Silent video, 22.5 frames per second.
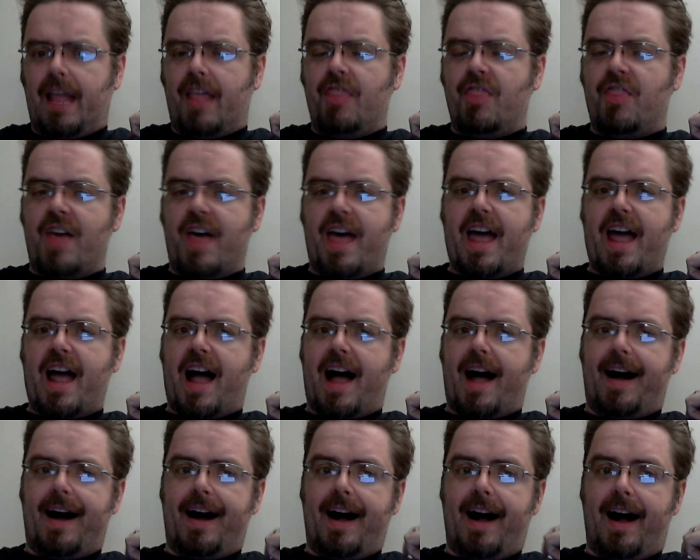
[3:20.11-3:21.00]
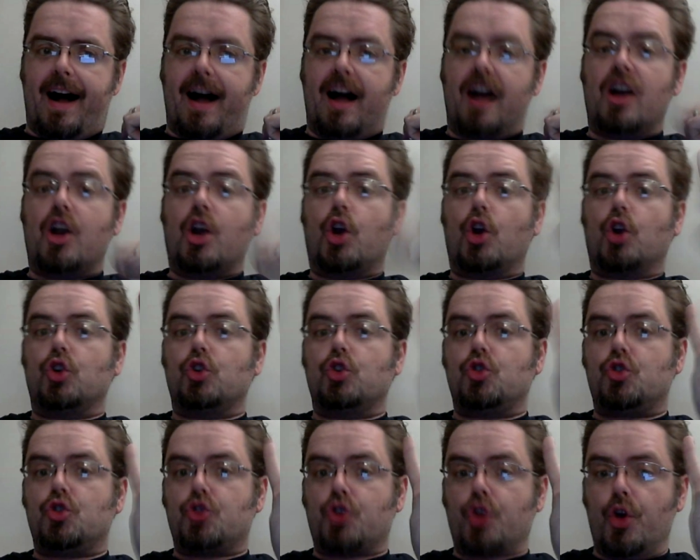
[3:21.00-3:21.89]
There are
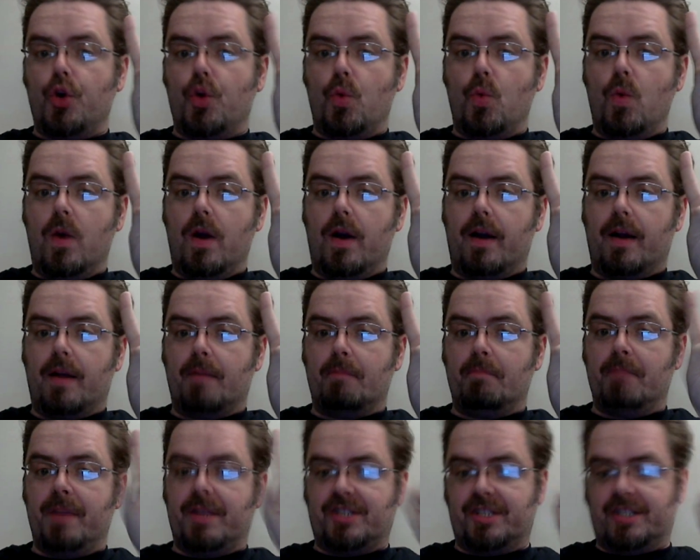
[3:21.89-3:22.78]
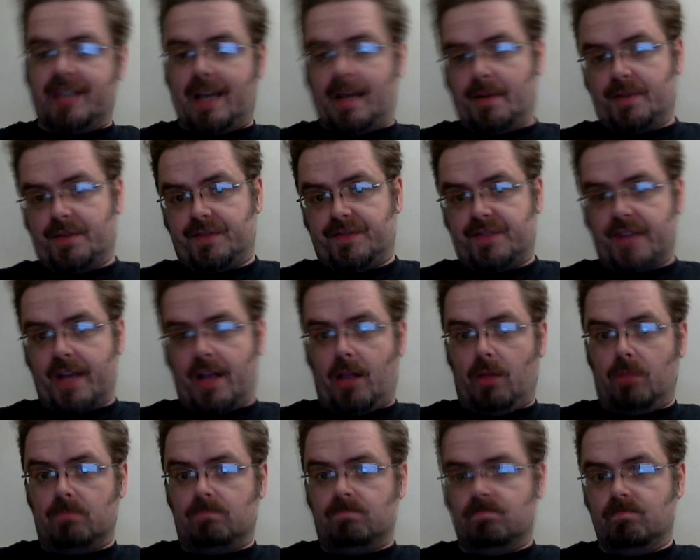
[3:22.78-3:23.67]
two basic types of cell.
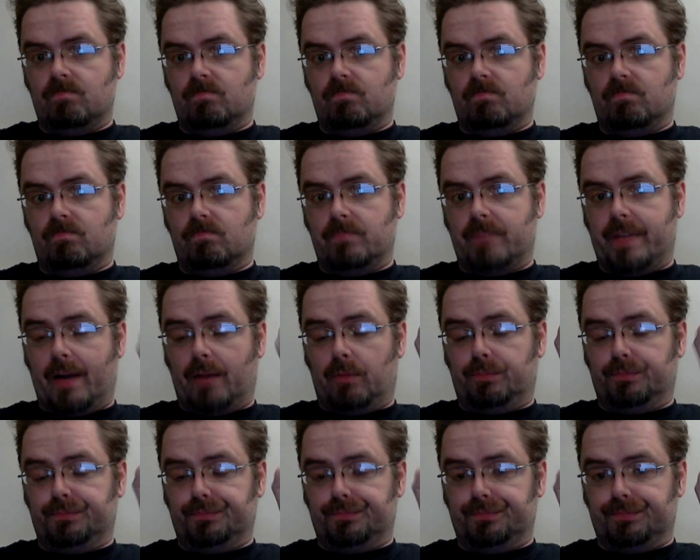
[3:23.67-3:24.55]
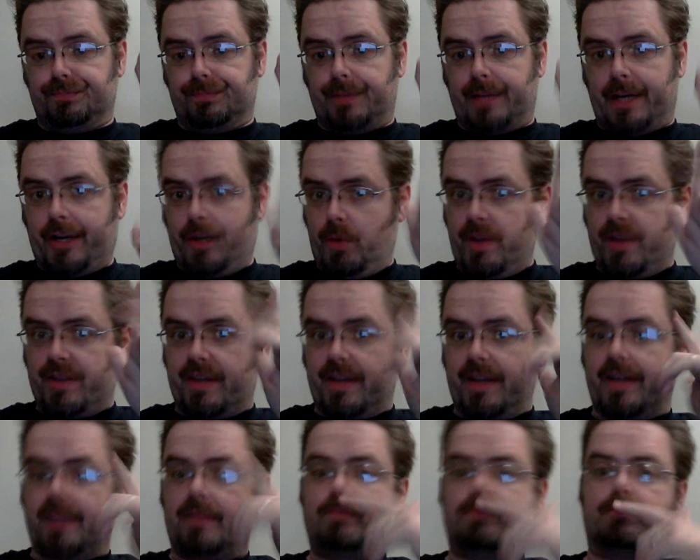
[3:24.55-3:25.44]
Now, I know what you're
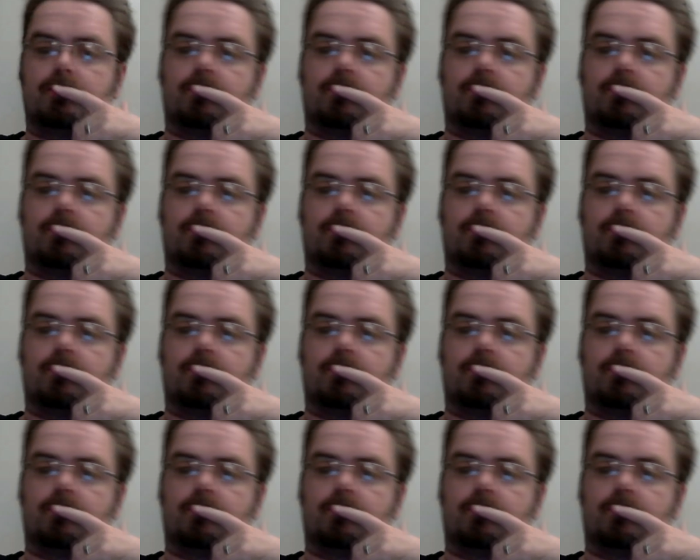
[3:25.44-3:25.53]
thinking.